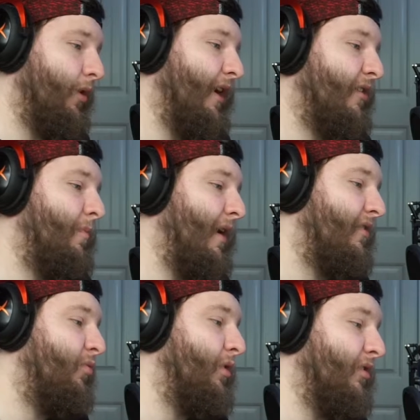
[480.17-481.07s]

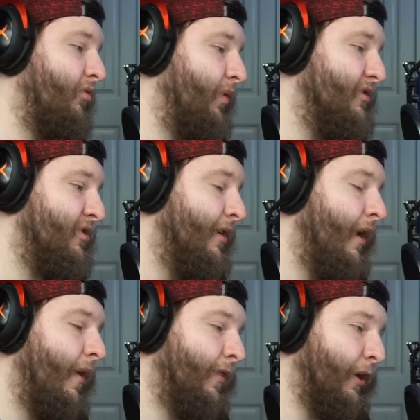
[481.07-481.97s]
Xbox One, and Switch.
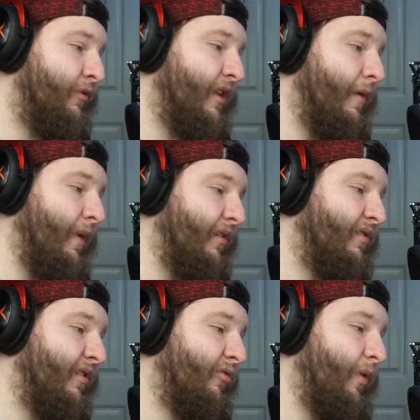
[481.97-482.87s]
Thursday, May
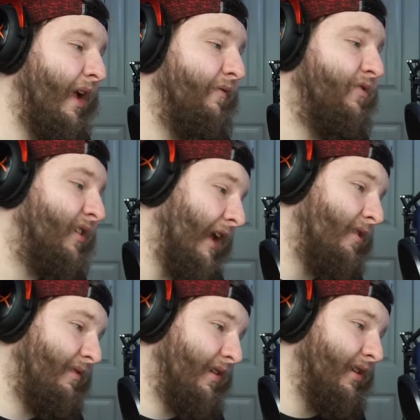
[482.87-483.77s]
6th, we have
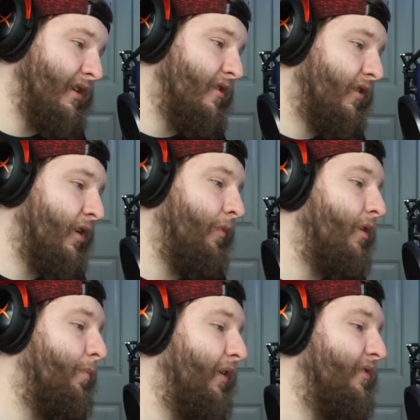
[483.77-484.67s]
Skate City coming
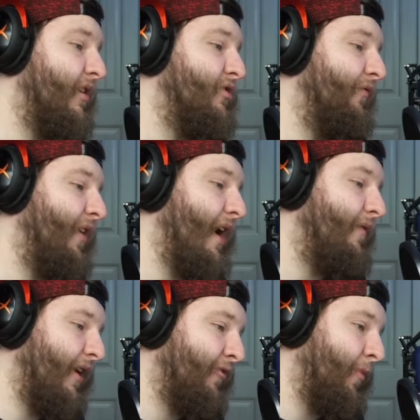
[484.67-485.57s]
to PlayStation 5,
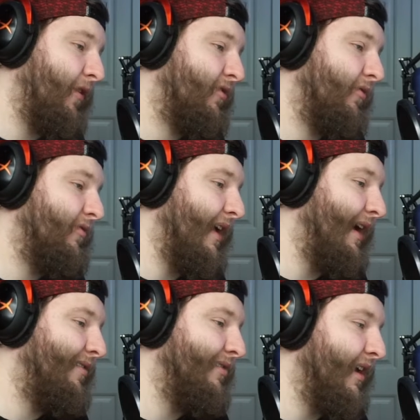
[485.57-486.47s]
Xbox Series
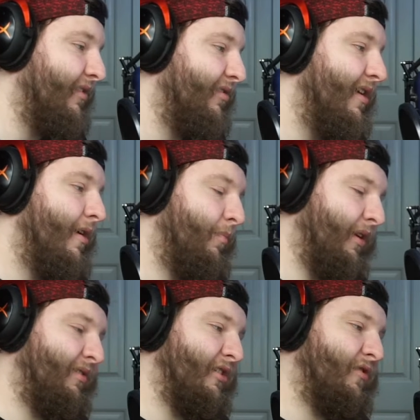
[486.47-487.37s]
X and S,
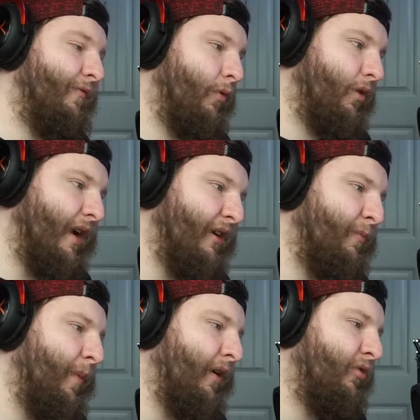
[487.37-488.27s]
PlayStation 4,
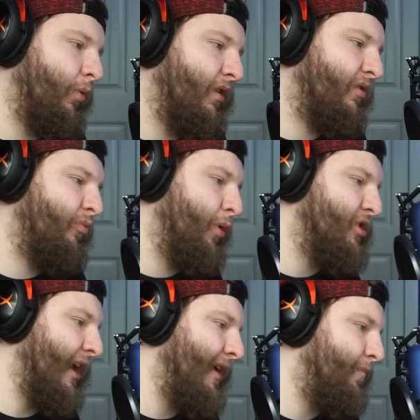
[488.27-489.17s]
Xbox One, Switch,
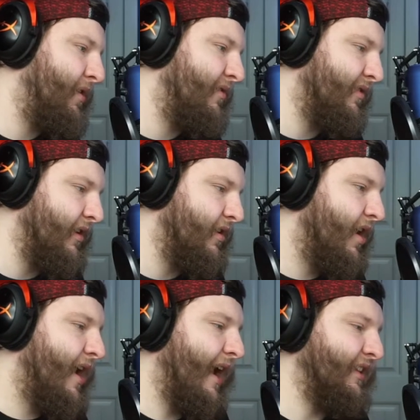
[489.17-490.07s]
and PC.
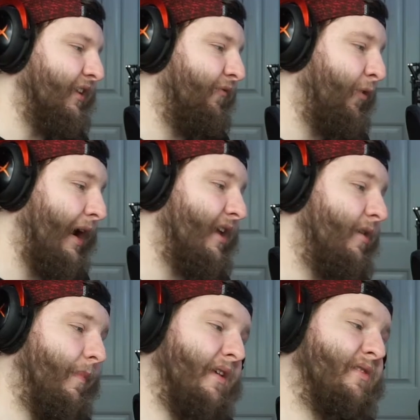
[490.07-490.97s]
And then Friday,
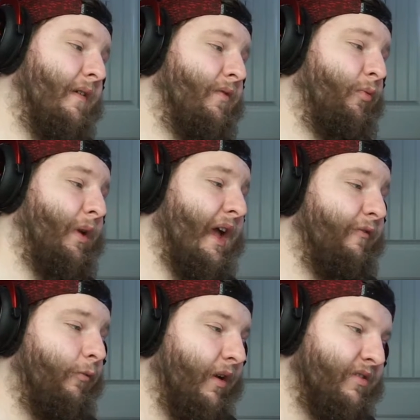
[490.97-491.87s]
May 7th, we have
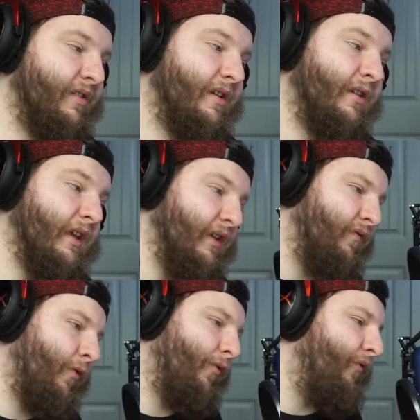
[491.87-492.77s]
Resident
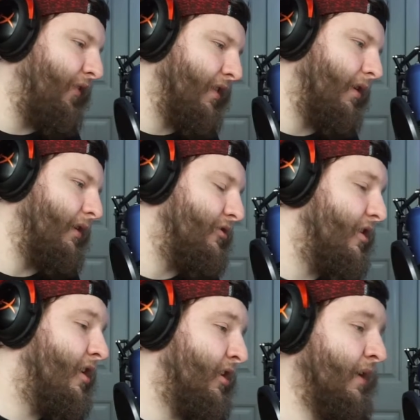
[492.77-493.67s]
Evil Village
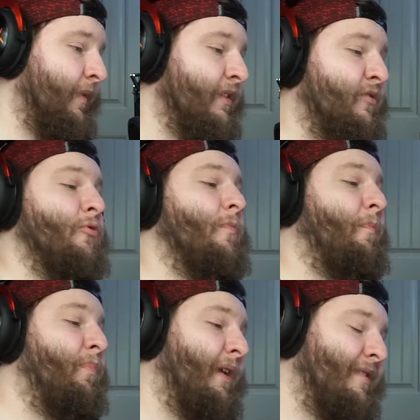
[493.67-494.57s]
coming to
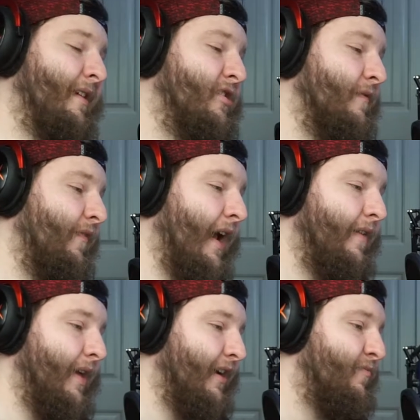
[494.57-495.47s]
PlayStation
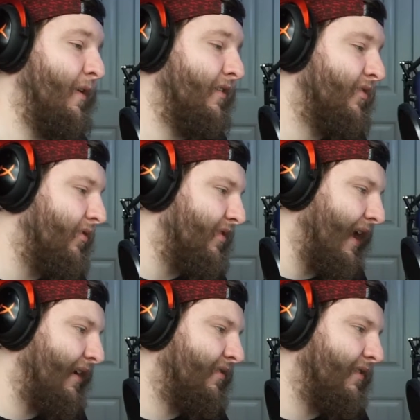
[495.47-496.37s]
5, Xbox Series
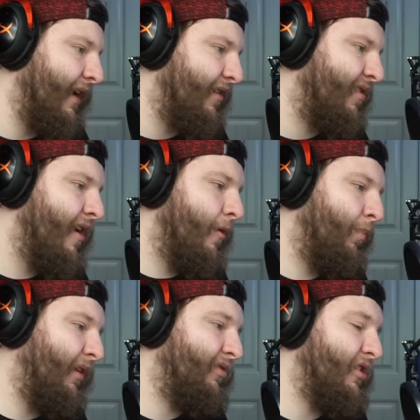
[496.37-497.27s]
X and S,
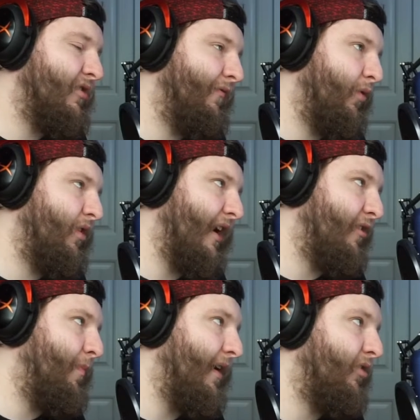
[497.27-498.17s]
PlayStation 4,
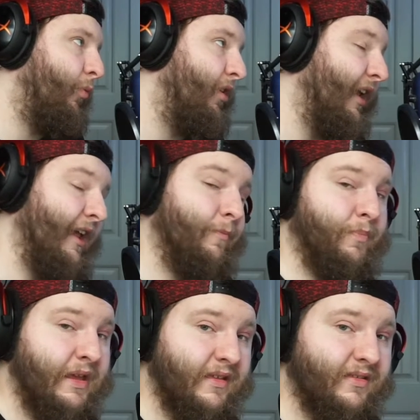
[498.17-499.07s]
Xbox One, and
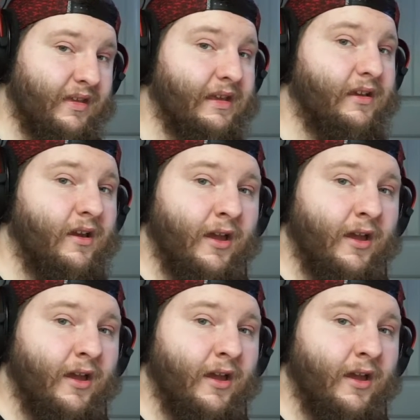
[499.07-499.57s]
PC.